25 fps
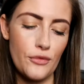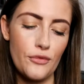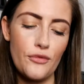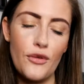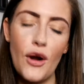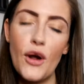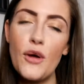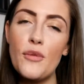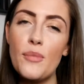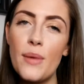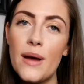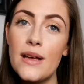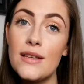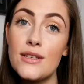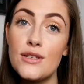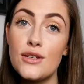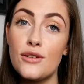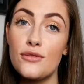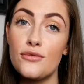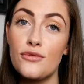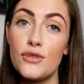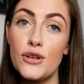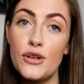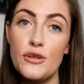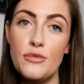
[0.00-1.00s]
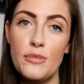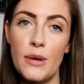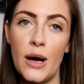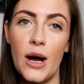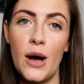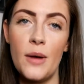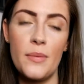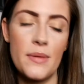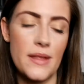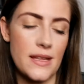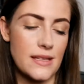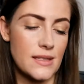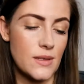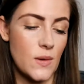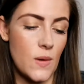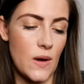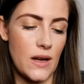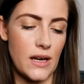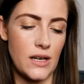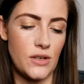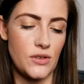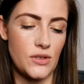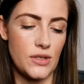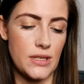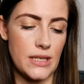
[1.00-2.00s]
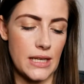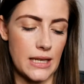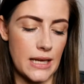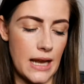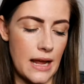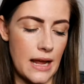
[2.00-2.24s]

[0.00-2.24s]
Robust Rhubarb. That's quite an interesting